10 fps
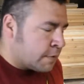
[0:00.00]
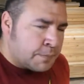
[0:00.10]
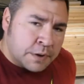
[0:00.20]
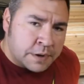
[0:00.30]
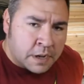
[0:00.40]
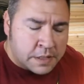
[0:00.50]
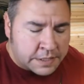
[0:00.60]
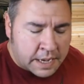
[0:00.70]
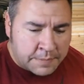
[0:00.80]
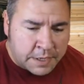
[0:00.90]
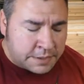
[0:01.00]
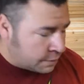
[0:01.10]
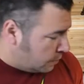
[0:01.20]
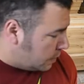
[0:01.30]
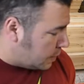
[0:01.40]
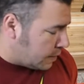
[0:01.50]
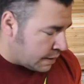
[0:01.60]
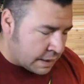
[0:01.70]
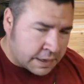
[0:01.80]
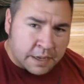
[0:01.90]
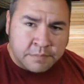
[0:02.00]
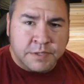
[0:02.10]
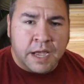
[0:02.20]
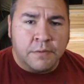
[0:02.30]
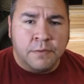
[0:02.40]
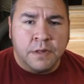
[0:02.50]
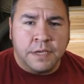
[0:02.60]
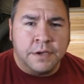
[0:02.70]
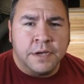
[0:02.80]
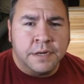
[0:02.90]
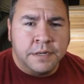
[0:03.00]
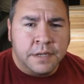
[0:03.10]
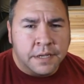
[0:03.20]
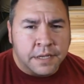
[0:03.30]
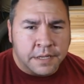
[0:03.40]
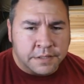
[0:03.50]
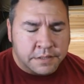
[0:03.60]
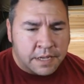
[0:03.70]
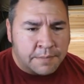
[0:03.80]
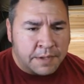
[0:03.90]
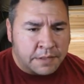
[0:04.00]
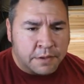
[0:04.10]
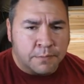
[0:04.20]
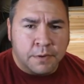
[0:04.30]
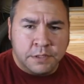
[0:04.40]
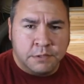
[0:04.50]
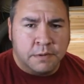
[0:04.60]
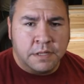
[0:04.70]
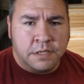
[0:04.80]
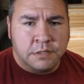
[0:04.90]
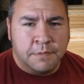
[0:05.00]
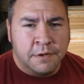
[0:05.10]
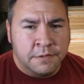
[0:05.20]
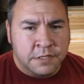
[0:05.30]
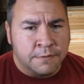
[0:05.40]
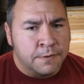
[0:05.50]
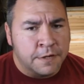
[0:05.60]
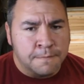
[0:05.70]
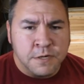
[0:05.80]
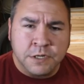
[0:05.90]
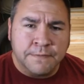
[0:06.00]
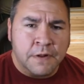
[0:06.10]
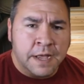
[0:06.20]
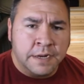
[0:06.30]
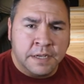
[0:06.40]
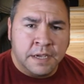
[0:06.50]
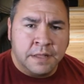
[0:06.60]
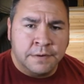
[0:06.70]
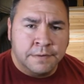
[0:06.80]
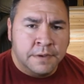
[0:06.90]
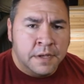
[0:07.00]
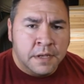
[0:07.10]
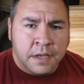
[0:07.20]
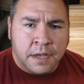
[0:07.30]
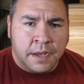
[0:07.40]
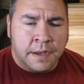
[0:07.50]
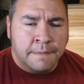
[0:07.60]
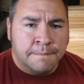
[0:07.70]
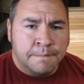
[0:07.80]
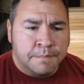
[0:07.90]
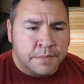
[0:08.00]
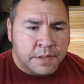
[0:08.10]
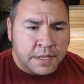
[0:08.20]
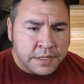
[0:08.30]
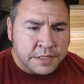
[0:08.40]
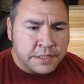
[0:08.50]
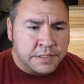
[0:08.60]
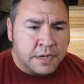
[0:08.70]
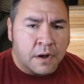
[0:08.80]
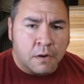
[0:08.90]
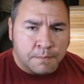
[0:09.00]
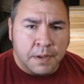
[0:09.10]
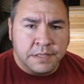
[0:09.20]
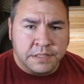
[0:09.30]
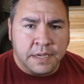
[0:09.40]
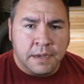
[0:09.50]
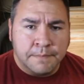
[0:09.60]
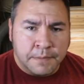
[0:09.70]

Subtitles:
putting all the time into it, it comes out really good. I mean, the wood's really smooth, so when you put your flag together, it just all butts up and